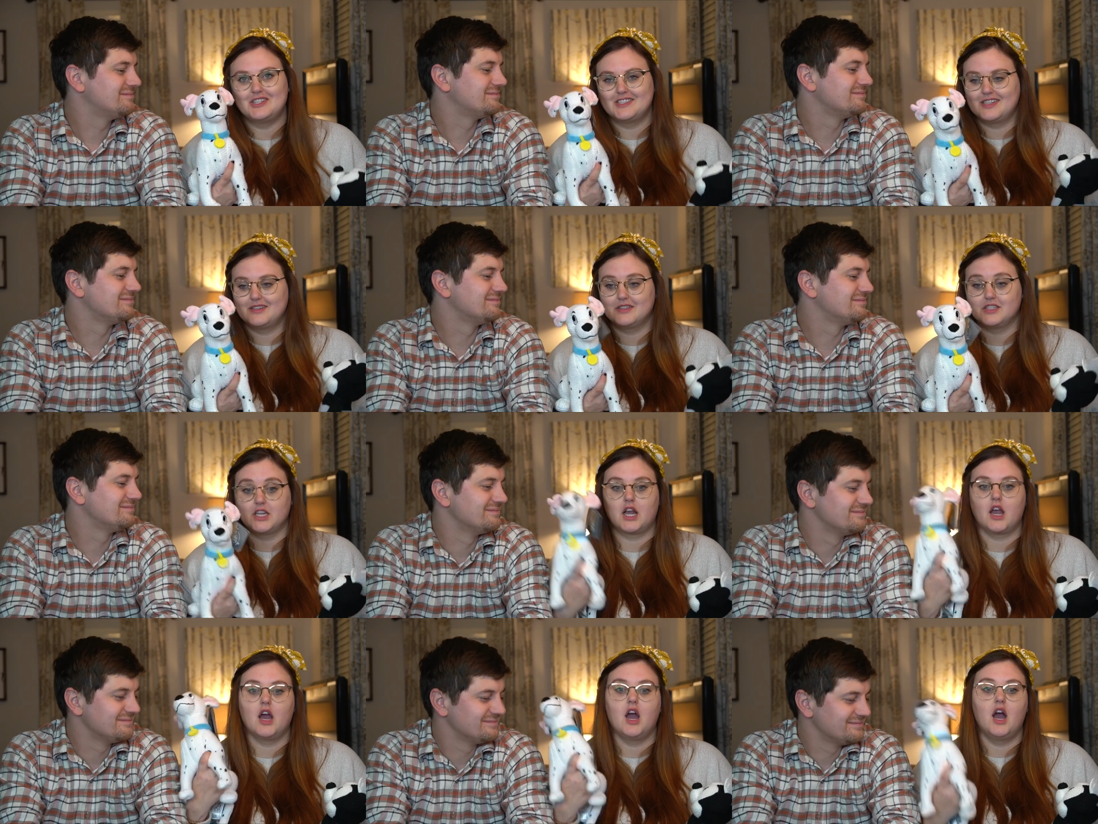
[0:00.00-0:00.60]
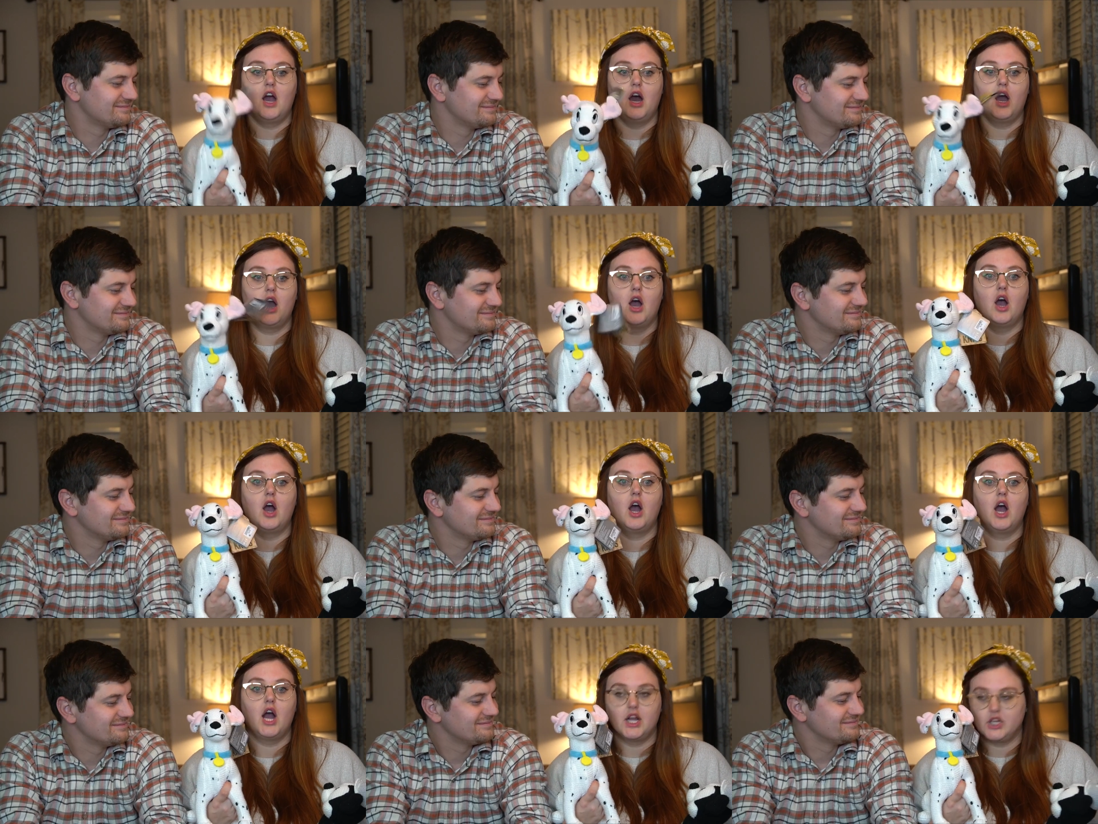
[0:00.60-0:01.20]
Speaker 1: So I was like,
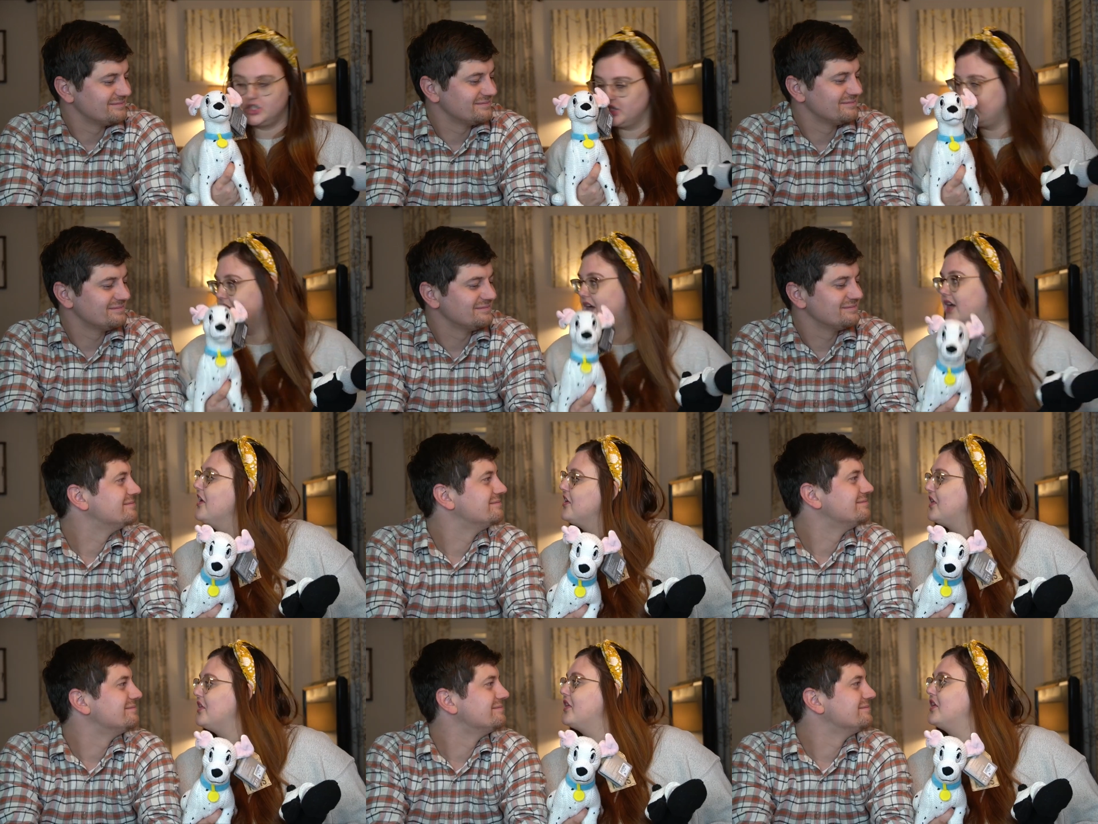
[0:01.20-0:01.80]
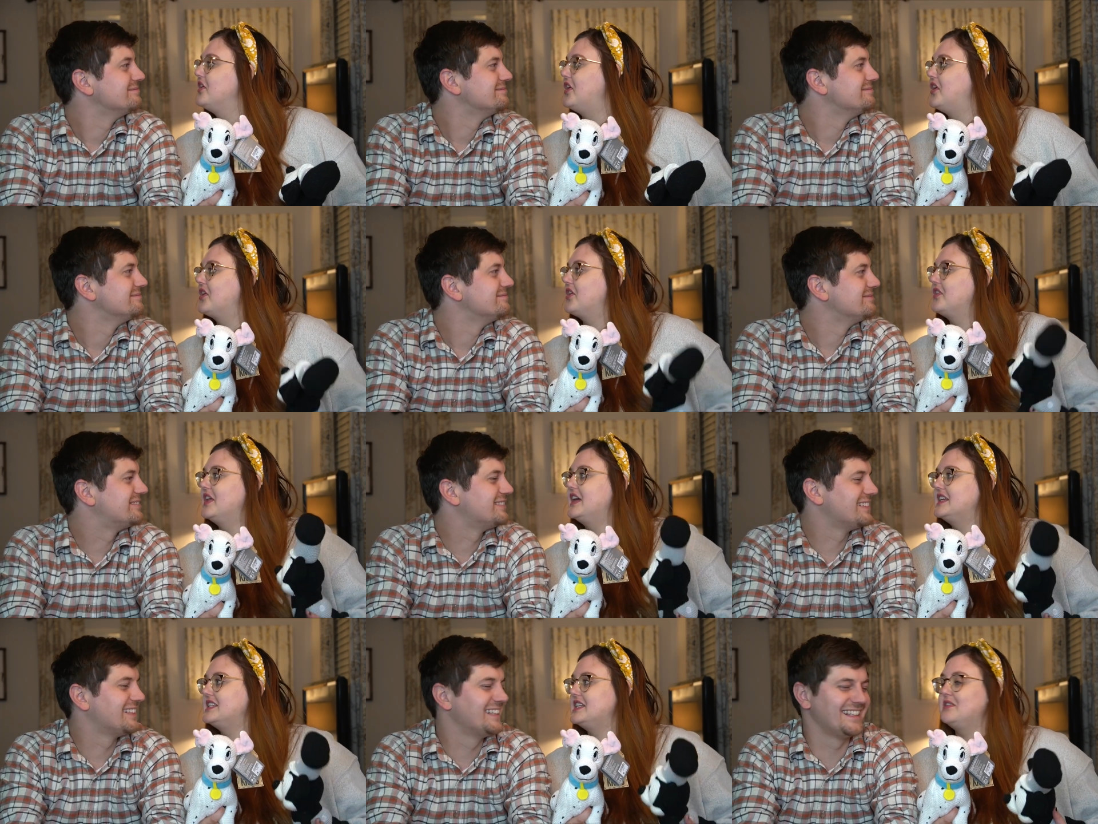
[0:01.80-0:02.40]
ah, uh, Derek, I need that dog on
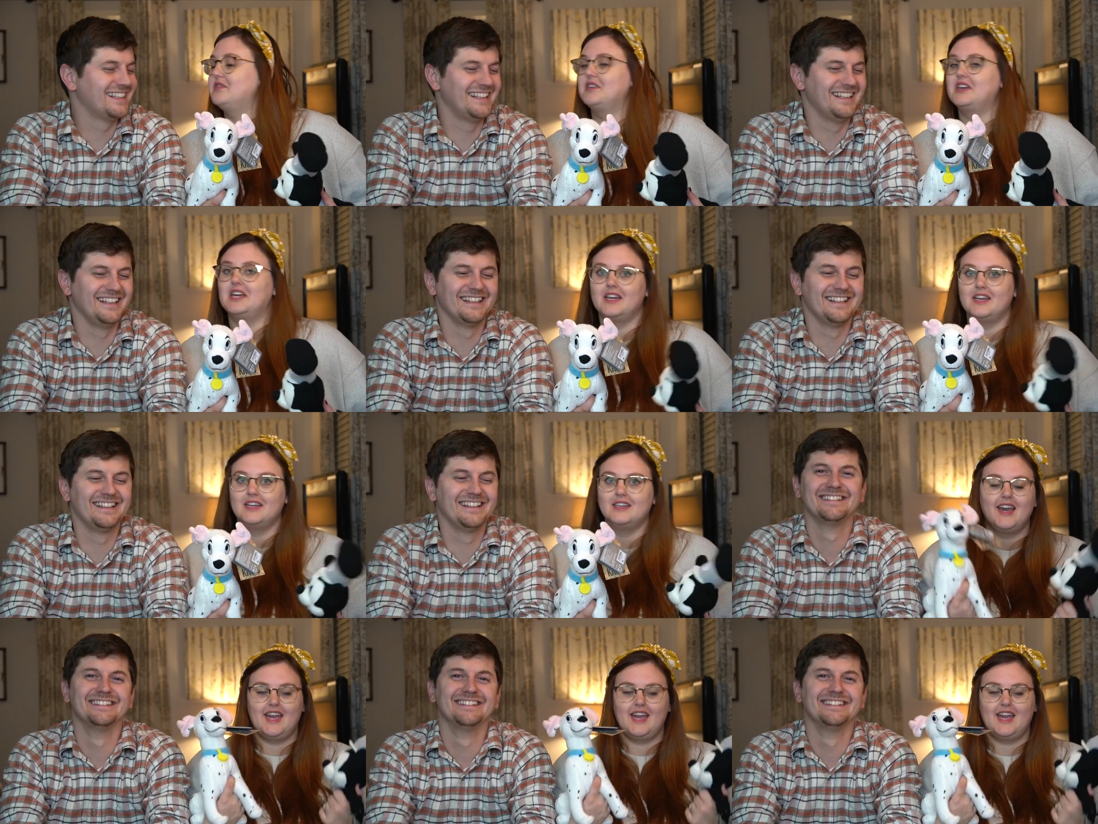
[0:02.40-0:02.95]
that TV.